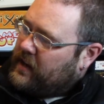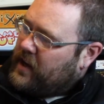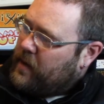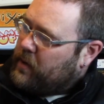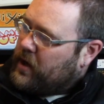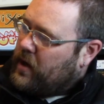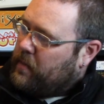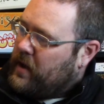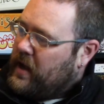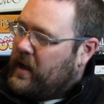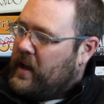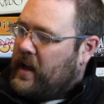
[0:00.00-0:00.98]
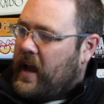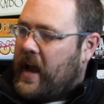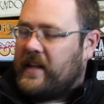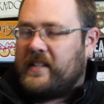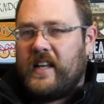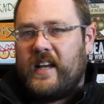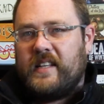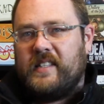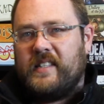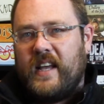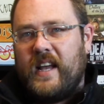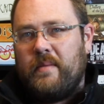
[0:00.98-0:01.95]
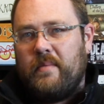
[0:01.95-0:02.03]
Cup a Cup has that
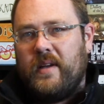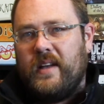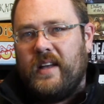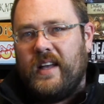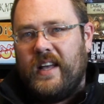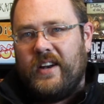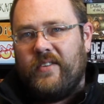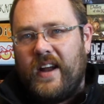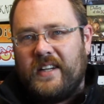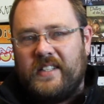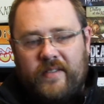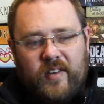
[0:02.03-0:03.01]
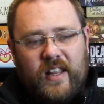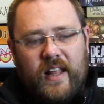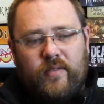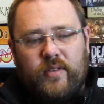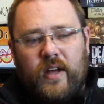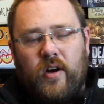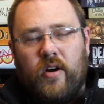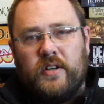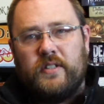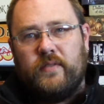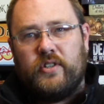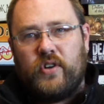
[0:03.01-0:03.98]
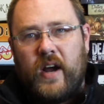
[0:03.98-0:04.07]
same interactivity level that
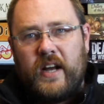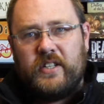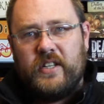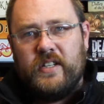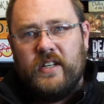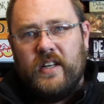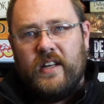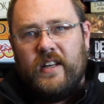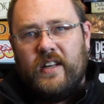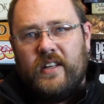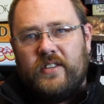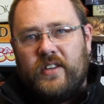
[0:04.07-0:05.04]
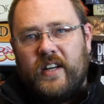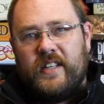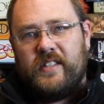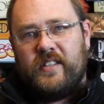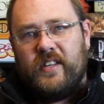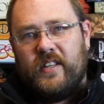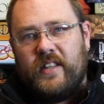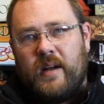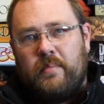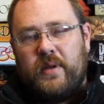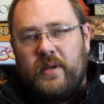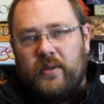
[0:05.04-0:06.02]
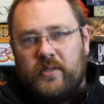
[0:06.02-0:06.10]
Hearts of Attraction does, that
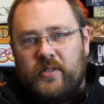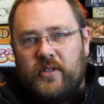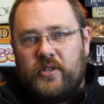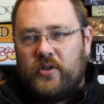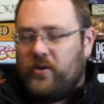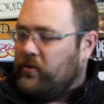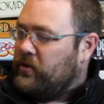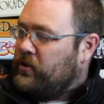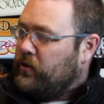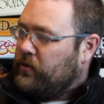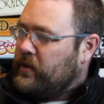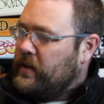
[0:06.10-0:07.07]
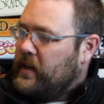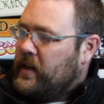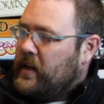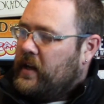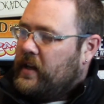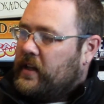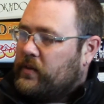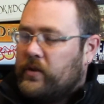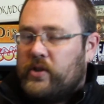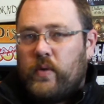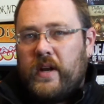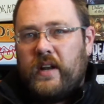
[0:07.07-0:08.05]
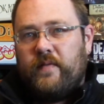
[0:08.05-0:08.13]
appeals to children. This one
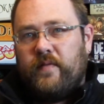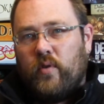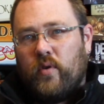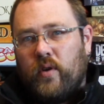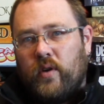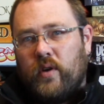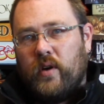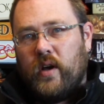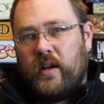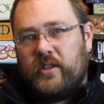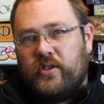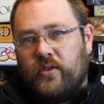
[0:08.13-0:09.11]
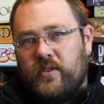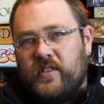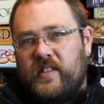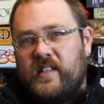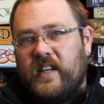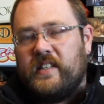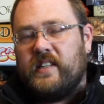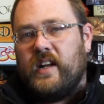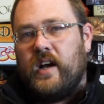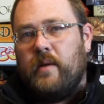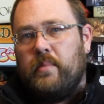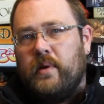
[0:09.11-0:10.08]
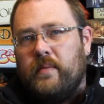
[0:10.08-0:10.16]
is rated for children 6 and
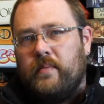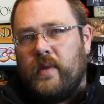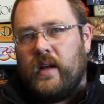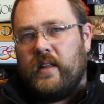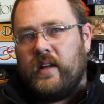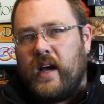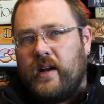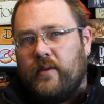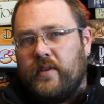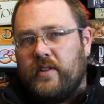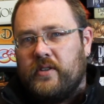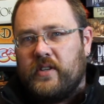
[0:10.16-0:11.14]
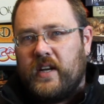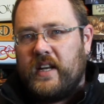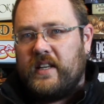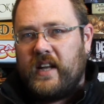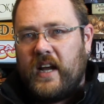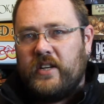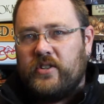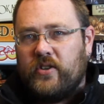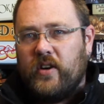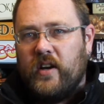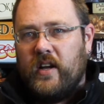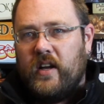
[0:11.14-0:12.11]
up, and I don't think there's any danger